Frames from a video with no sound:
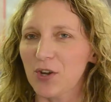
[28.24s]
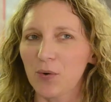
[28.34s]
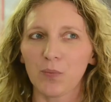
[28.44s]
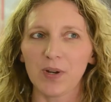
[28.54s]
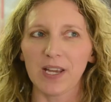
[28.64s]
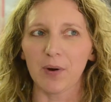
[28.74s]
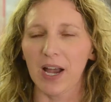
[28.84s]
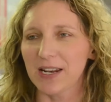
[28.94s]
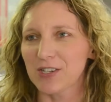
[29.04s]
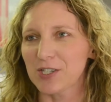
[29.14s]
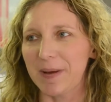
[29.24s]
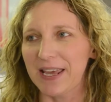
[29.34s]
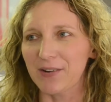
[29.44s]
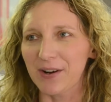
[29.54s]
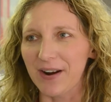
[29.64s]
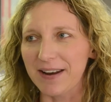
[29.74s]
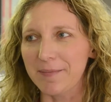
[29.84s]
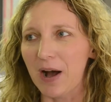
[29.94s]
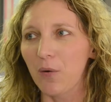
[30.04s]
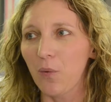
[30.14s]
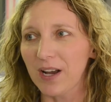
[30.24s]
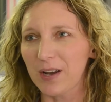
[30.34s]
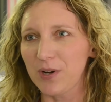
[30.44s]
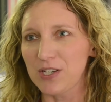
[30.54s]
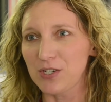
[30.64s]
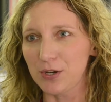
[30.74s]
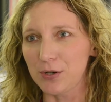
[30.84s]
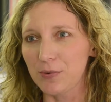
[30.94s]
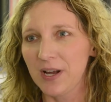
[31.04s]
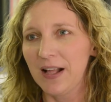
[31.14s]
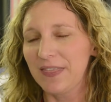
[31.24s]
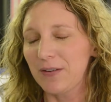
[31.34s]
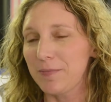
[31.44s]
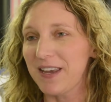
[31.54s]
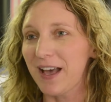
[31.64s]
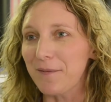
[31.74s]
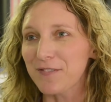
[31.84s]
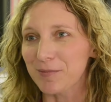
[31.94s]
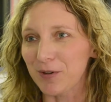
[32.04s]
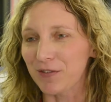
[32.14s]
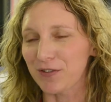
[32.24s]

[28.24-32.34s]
so we were kind of just bantering around about what can we do that would be comfortable